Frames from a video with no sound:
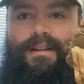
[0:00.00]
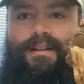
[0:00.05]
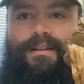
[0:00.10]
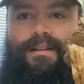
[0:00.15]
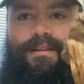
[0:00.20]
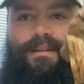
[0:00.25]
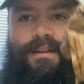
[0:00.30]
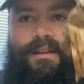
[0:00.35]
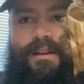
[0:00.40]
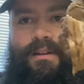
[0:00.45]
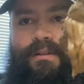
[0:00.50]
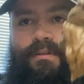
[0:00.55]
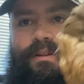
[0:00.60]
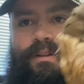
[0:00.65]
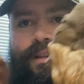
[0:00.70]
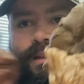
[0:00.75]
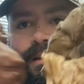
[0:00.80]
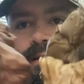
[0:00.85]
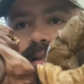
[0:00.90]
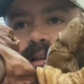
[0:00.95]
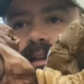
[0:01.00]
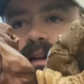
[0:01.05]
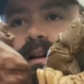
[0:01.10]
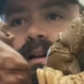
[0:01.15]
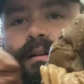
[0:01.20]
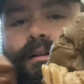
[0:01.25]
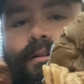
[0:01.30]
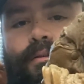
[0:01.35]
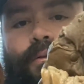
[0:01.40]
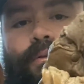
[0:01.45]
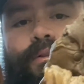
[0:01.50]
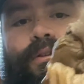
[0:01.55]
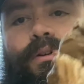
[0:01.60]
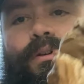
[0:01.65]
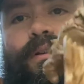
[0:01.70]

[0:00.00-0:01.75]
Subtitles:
you know, older